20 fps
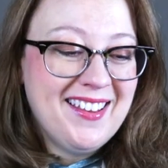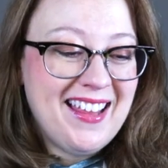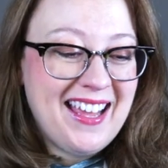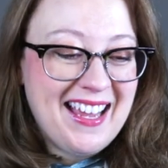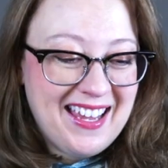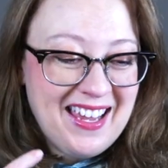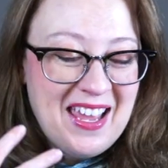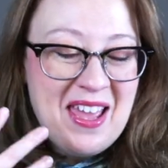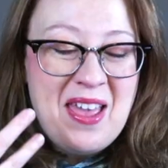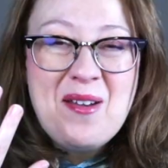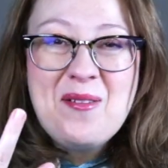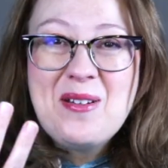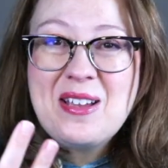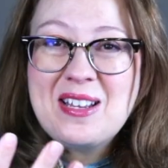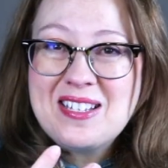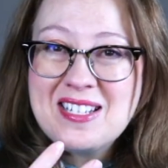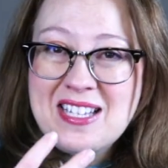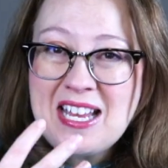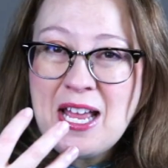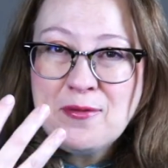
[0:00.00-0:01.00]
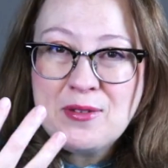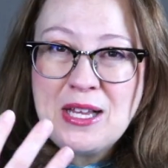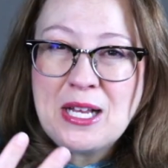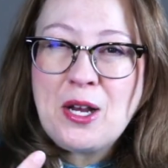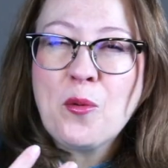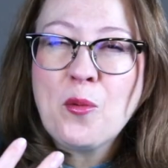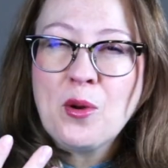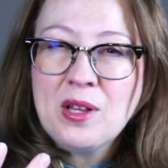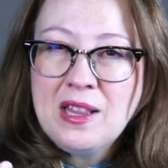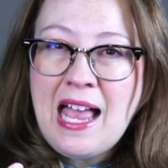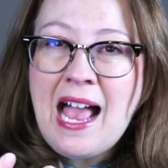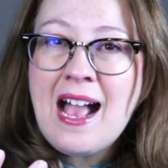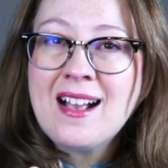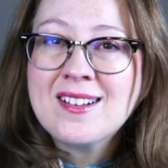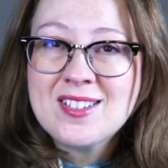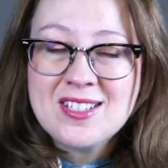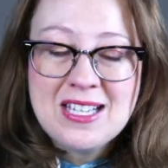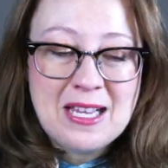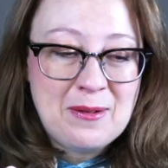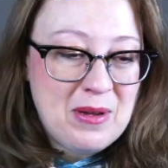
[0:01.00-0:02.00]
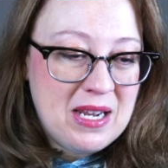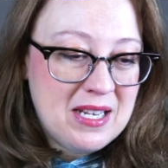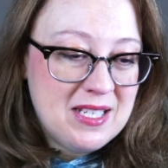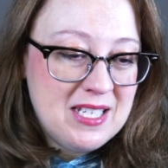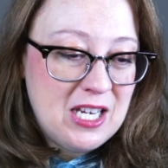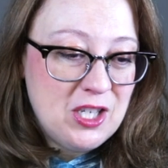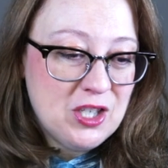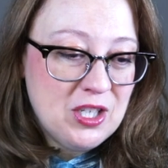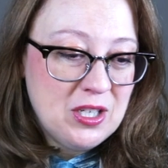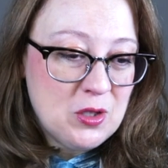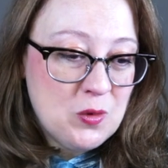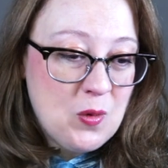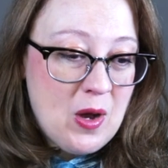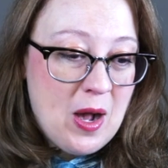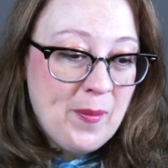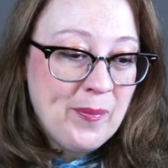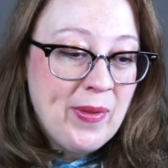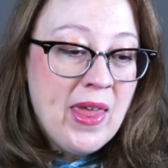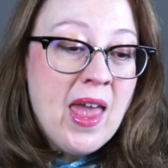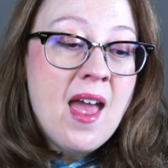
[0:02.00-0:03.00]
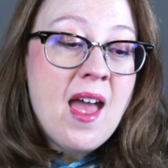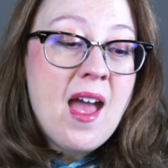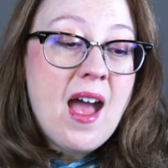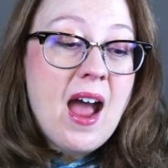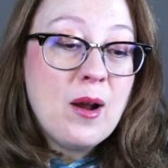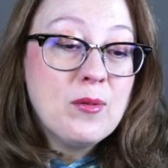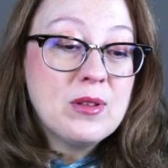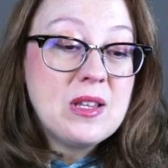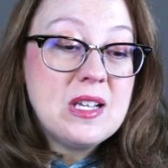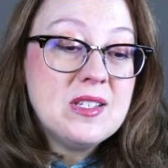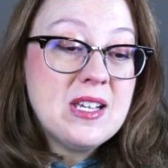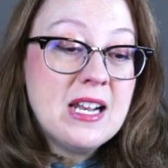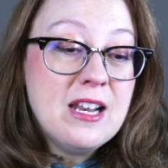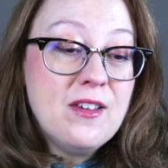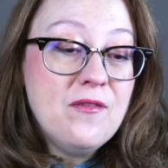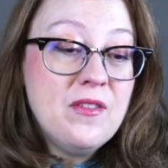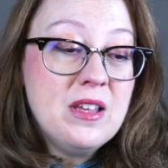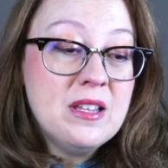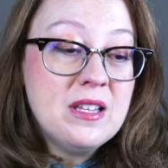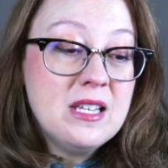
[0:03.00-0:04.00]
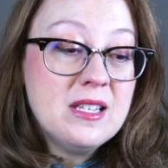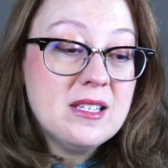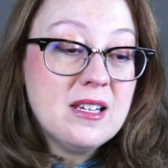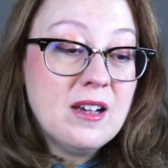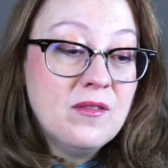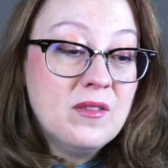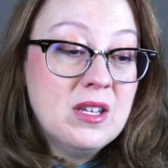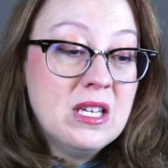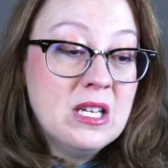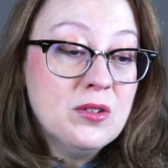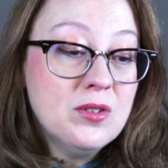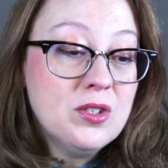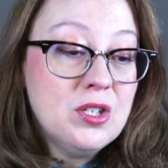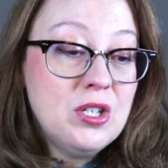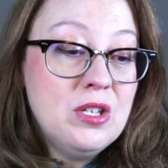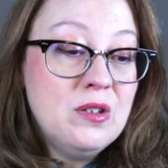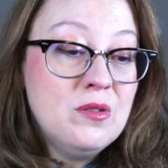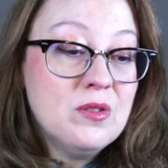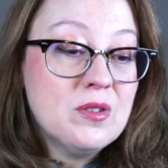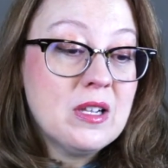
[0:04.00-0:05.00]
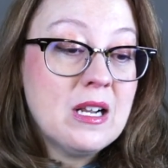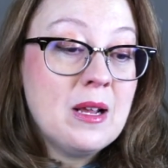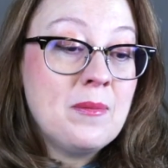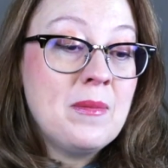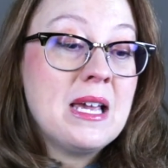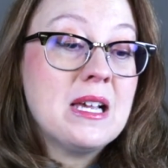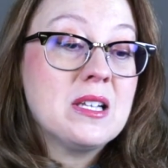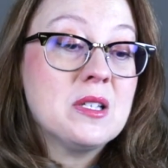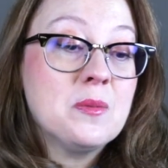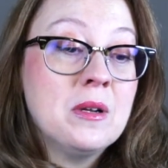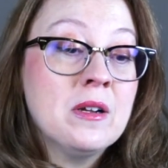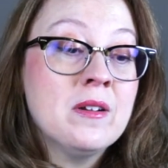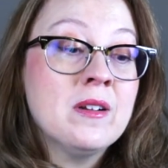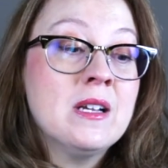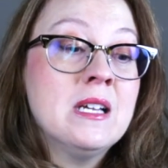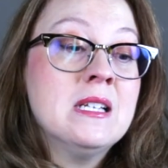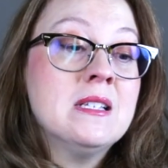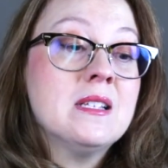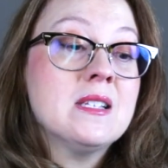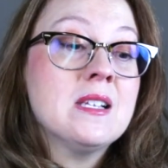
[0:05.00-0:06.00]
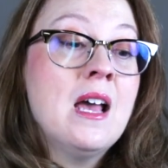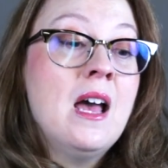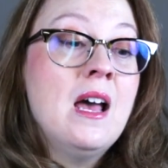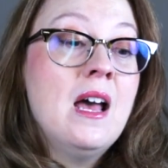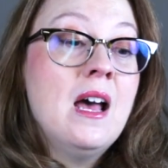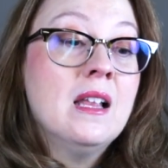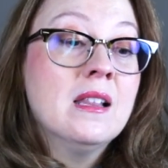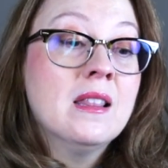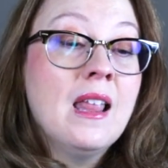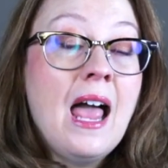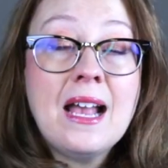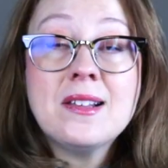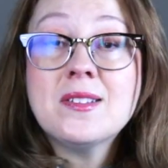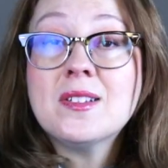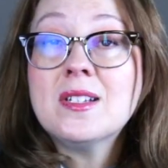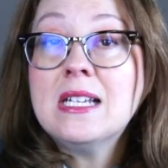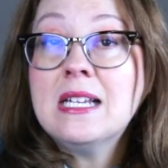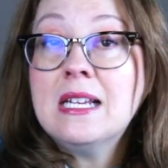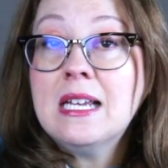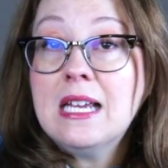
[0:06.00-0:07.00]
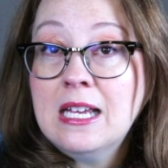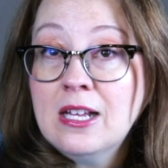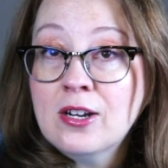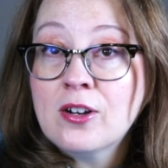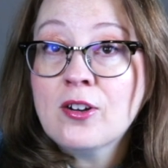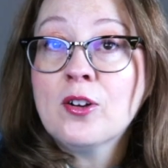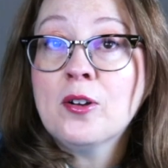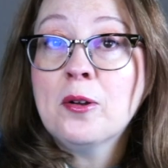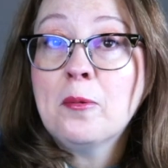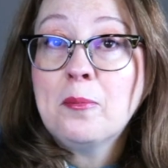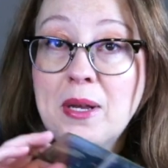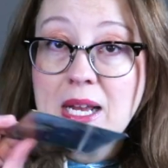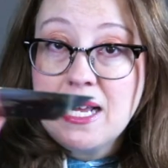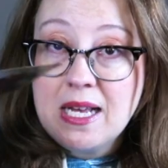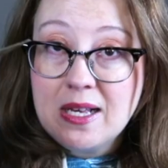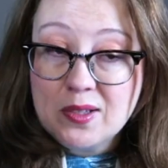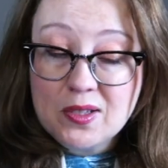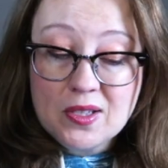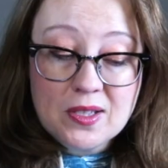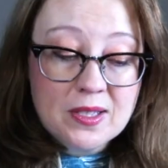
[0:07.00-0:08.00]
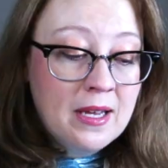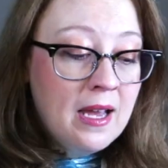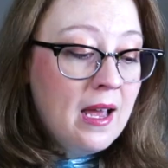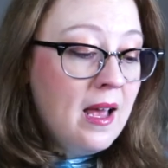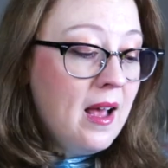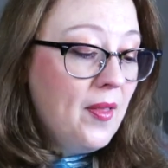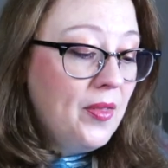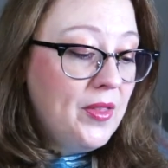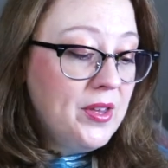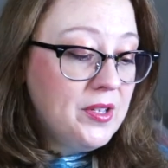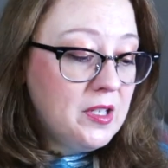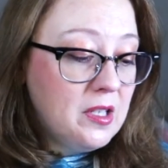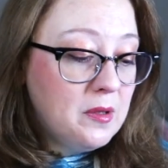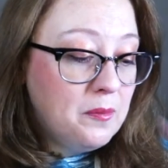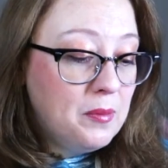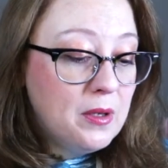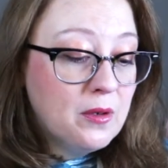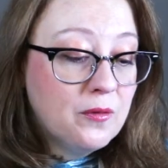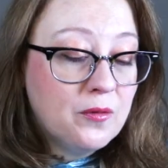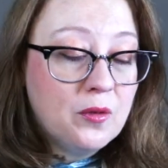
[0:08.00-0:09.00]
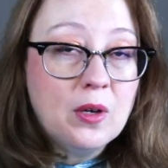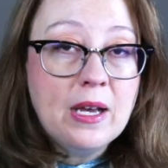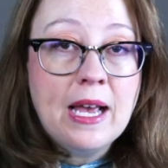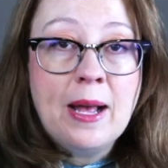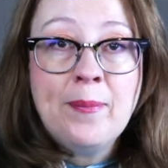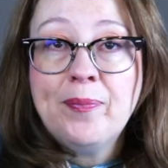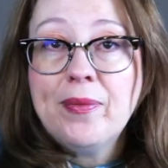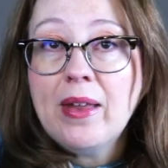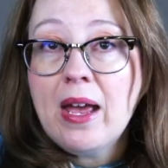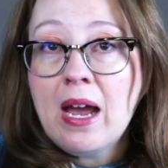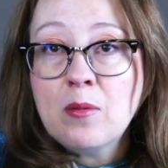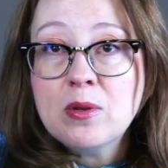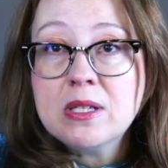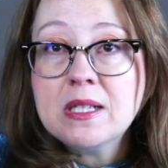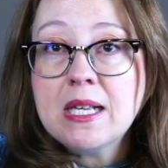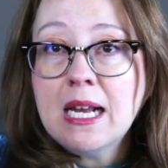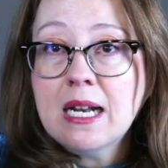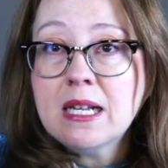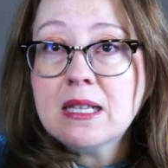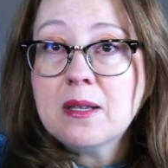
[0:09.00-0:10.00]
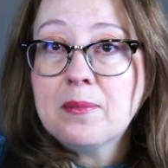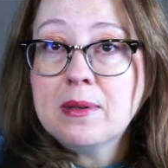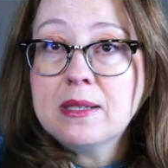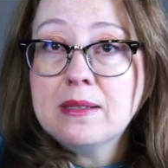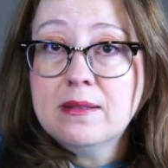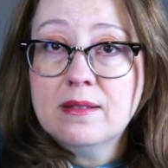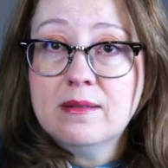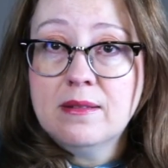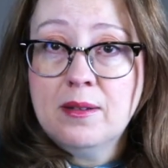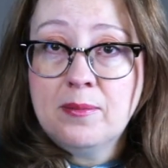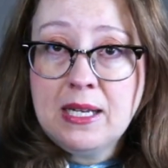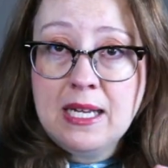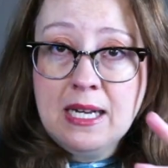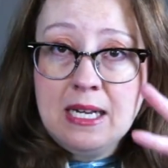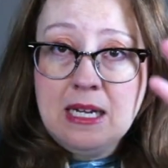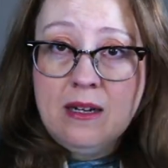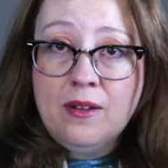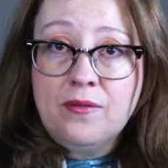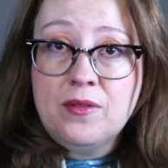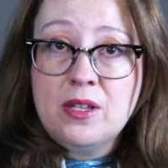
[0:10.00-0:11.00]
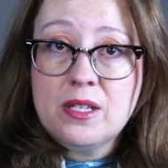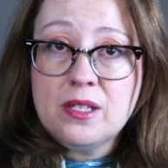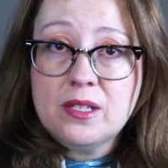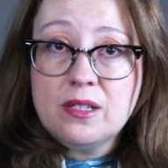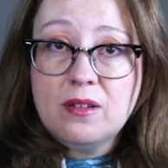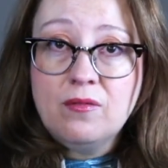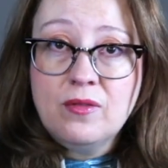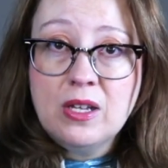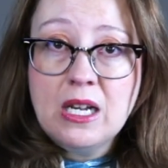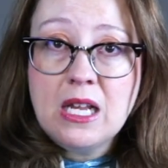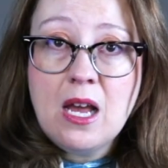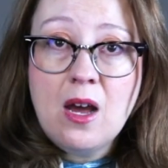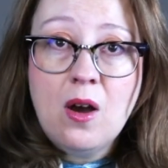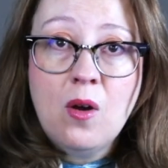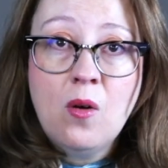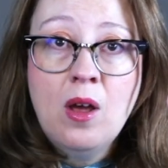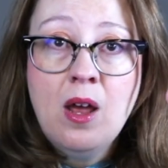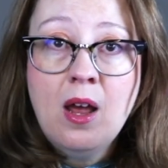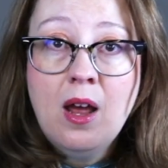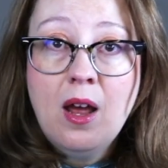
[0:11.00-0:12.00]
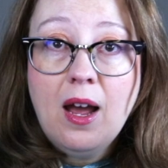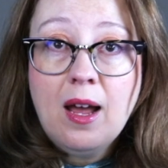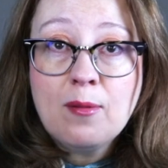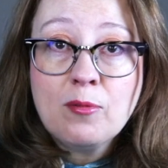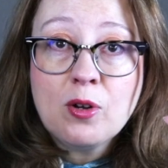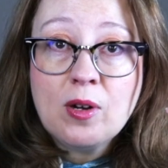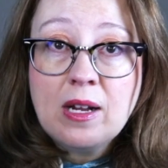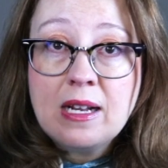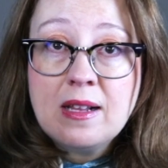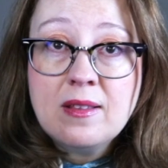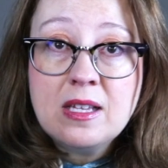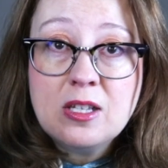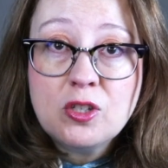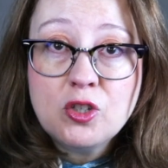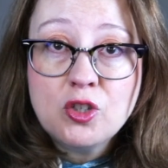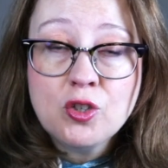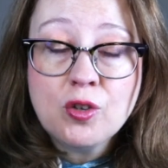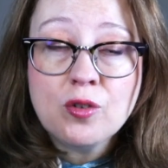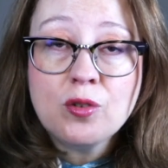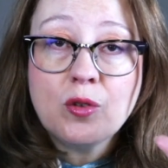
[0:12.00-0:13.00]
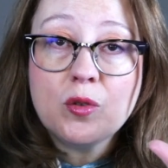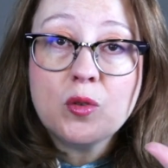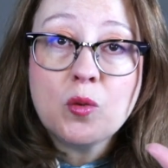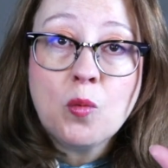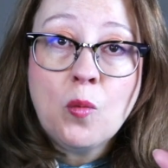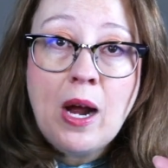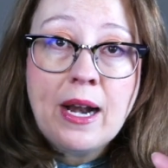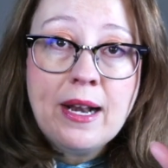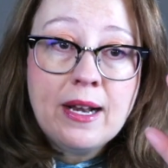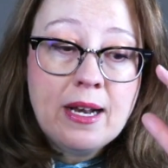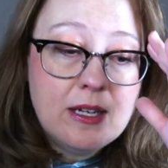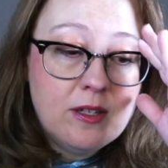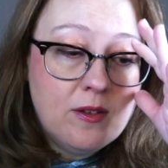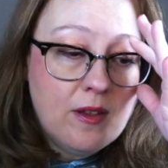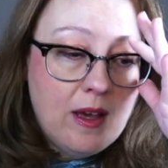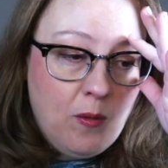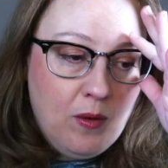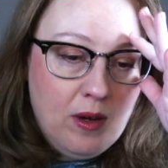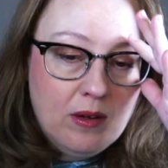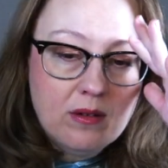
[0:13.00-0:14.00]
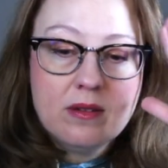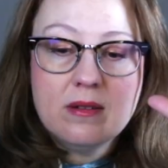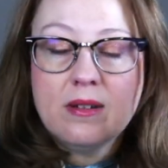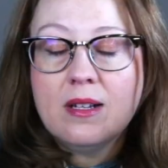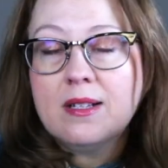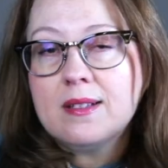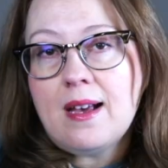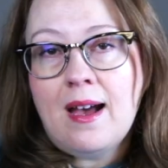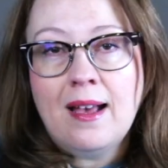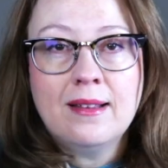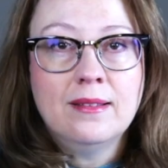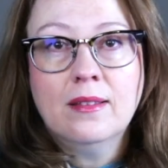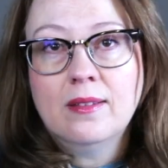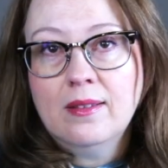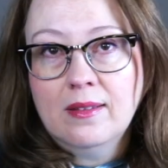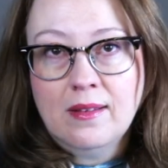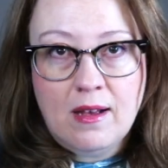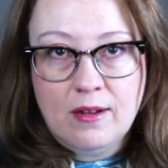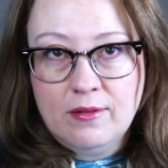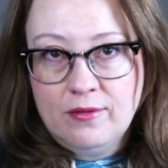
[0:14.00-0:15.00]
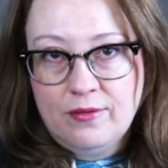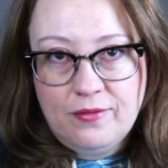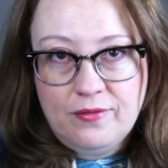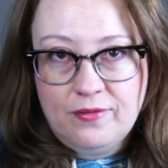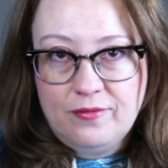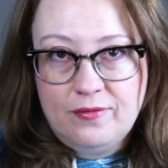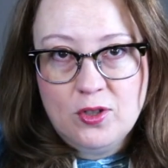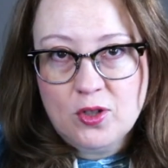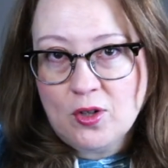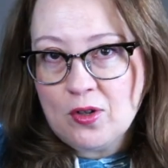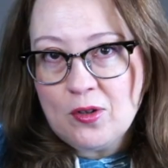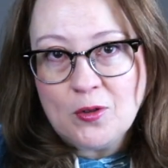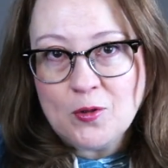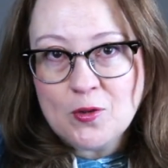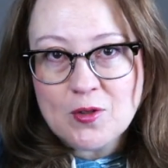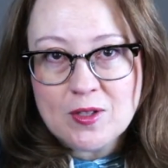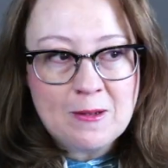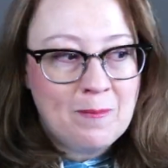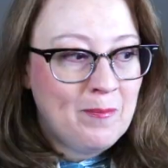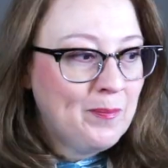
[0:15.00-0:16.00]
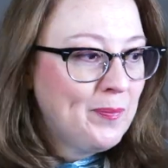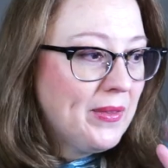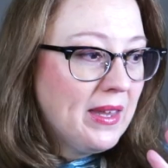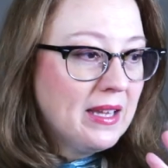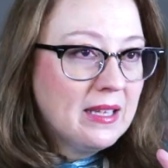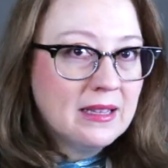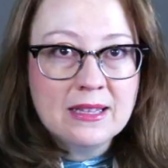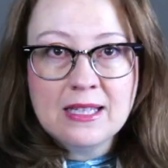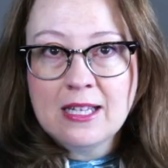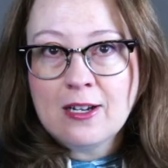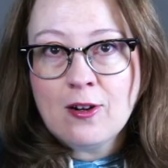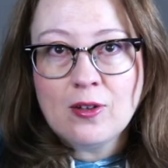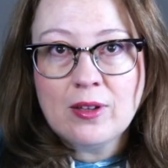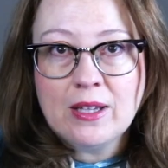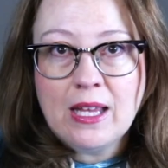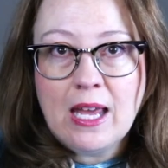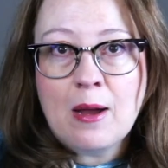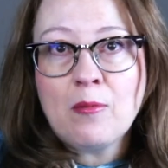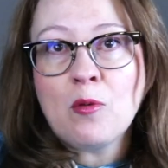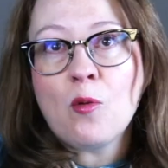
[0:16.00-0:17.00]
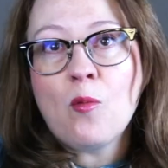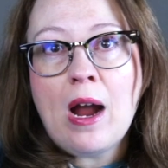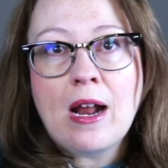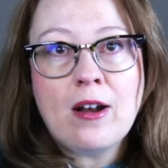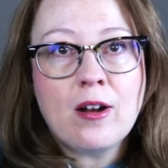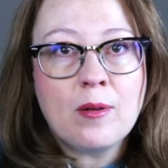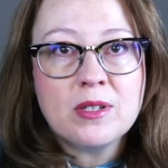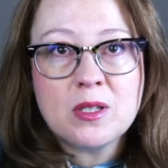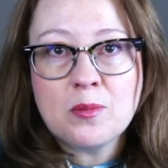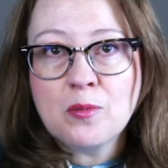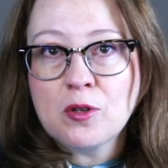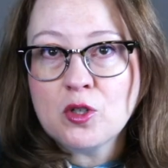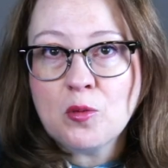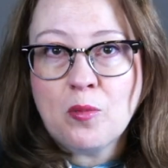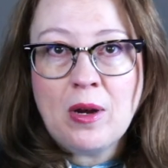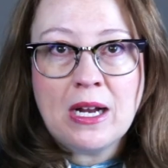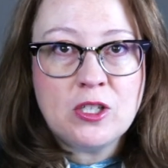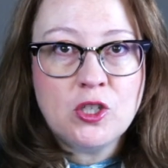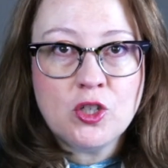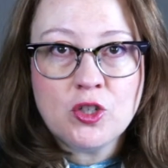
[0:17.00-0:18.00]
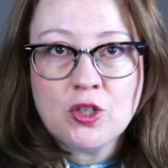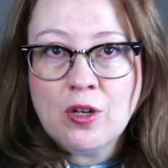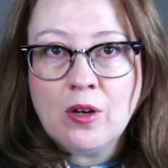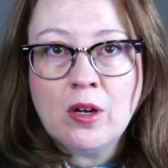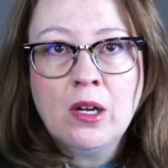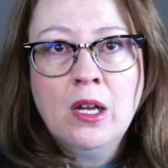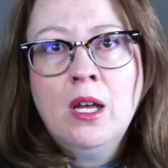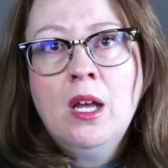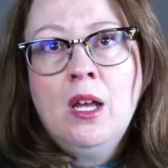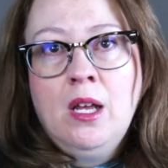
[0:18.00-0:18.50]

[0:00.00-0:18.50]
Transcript: like we could just have like a relaxing meditation as well. I release any feelings of guilt to you so that I may experience lasting inner peace. This is beautiful. And I was saying at the, be the beginning of this video, I'm creating these journals. Why did I do that? Well, because I love journals. Literally, I'm a writer, I'm a spiritual practitioner.